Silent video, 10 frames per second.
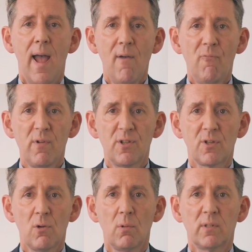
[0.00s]
Every
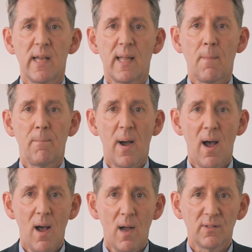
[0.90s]
school taking
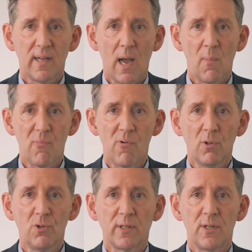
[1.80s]
part in our
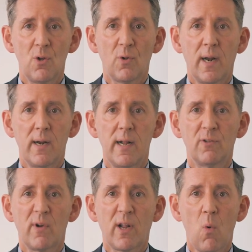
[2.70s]
project in Uganda
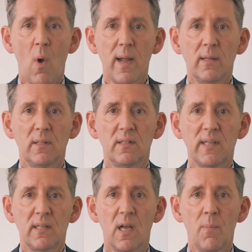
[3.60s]
is required to
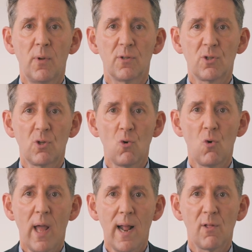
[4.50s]
set up a
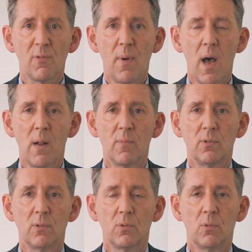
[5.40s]
school health
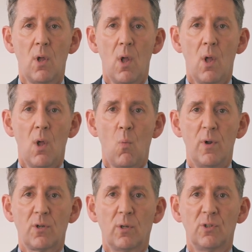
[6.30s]
parliament,
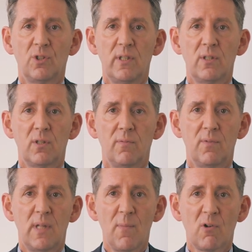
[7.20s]
which consists
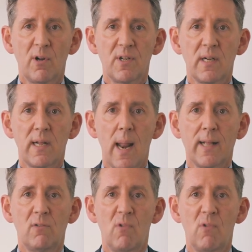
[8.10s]
of democratically elected